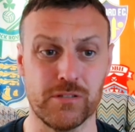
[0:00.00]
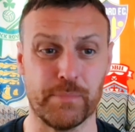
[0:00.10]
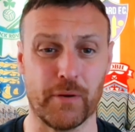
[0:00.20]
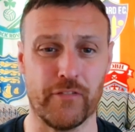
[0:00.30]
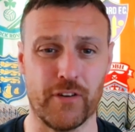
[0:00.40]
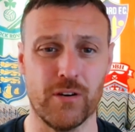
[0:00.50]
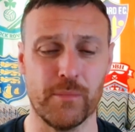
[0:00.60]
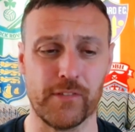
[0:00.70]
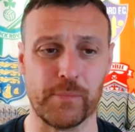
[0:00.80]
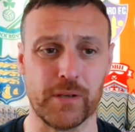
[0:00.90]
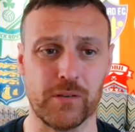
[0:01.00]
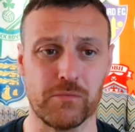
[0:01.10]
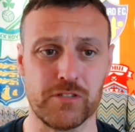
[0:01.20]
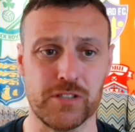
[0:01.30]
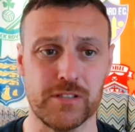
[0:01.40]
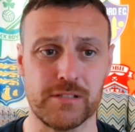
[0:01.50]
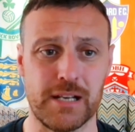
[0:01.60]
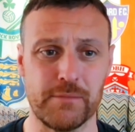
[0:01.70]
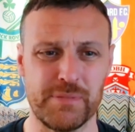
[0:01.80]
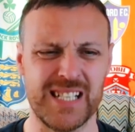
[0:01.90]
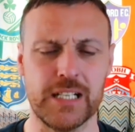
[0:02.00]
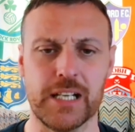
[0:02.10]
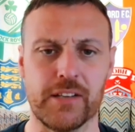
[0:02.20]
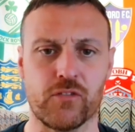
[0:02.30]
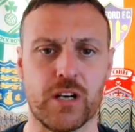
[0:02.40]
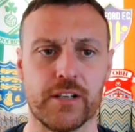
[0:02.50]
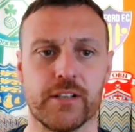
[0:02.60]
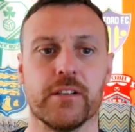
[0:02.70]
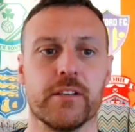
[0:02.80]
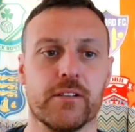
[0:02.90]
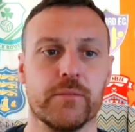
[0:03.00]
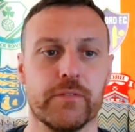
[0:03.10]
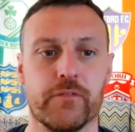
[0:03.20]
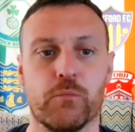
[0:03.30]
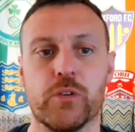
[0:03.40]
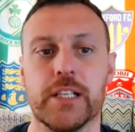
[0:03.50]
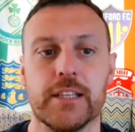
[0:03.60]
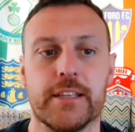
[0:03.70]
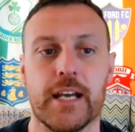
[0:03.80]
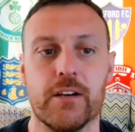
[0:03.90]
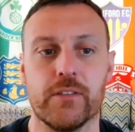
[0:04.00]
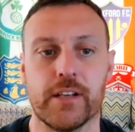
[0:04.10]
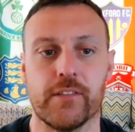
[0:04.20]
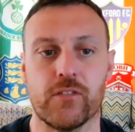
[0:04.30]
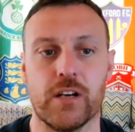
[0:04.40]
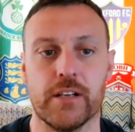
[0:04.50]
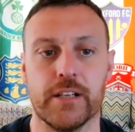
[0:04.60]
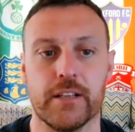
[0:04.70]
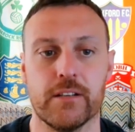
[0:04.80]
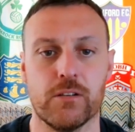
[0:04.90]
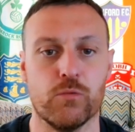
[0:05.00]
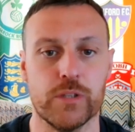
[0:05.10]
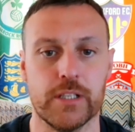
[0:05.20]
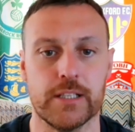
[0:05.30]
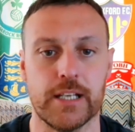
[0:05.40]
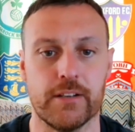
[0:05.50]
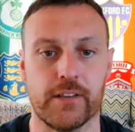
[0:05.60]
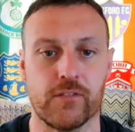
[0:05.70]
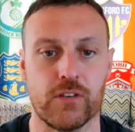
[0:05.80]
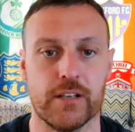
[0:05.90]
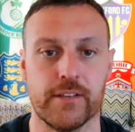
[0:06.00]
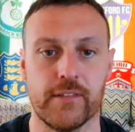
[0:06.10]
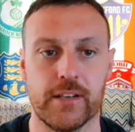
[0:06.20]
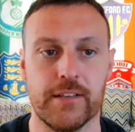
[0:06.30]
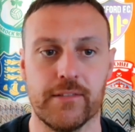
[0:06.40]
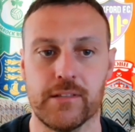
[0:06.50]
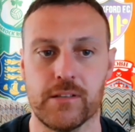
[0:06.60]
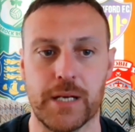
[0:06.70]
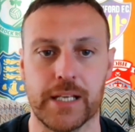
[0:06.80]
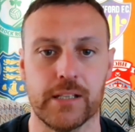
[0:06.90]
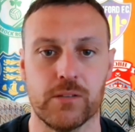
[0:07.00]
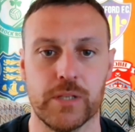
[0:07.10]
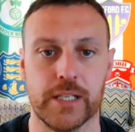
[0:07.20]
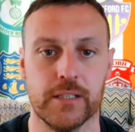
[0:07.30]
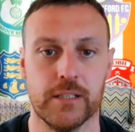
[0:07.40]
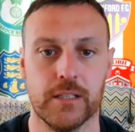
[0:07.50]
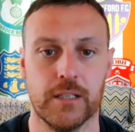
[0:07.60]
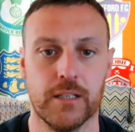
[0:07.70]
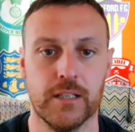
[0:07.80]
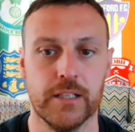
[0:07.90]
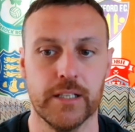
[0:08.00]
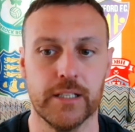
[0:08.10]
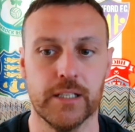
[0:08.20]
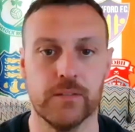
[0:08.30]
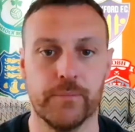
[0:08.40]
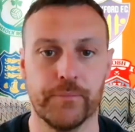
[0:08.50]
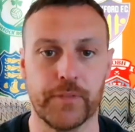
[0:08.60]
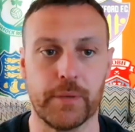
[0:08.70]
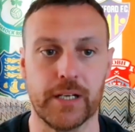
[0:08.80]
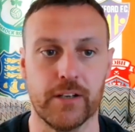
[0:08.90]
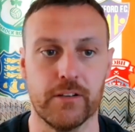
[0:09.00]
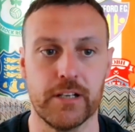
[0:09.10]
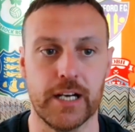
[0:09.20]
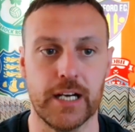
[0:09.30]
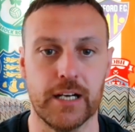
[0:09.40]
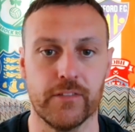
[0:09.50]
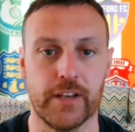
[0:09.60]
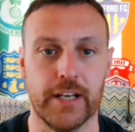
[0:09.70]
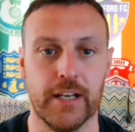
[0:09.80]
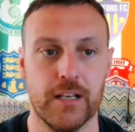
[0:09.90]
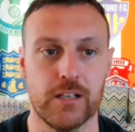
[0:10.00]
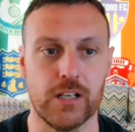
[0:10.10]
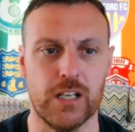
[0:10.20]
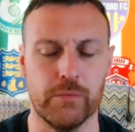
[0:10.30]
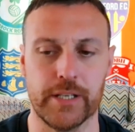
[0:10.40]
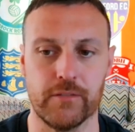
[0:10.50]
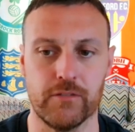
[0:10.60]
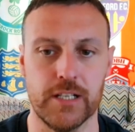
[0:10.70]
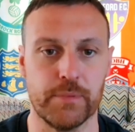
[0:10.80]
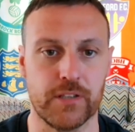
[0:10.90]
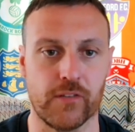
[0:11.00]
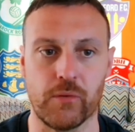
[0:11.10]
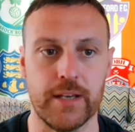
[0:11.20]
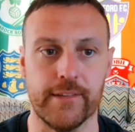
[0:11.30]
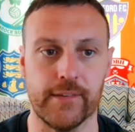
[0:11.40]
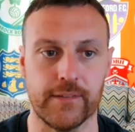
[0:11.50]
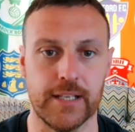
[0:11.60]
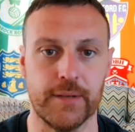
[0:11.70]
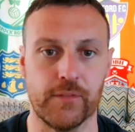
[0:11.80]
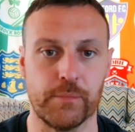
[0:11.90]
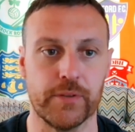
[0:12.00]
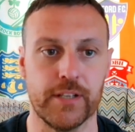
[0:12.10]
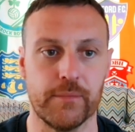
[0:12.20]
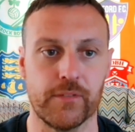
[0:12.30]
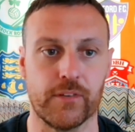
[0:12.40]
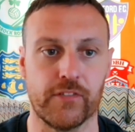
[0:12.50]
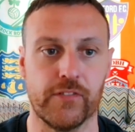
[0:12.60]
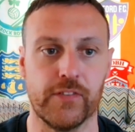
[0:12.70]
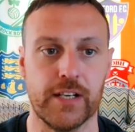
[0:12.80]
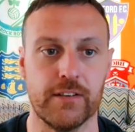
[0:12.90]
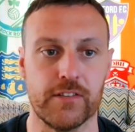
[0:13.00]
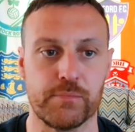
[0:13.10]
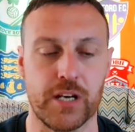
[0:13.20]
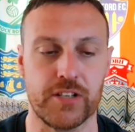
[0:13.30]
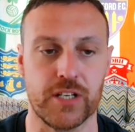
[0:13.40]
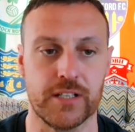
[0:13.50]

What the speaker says: Good performance, but a good result as well. And particularly against Drogheda. You come from 1-0 down against Drogheda. You go 1-0 down against Drogheda. It's not easy to come back and get a win, no matter who you are. And Galway can really put the squeeze on teams and put teams under serious pressure.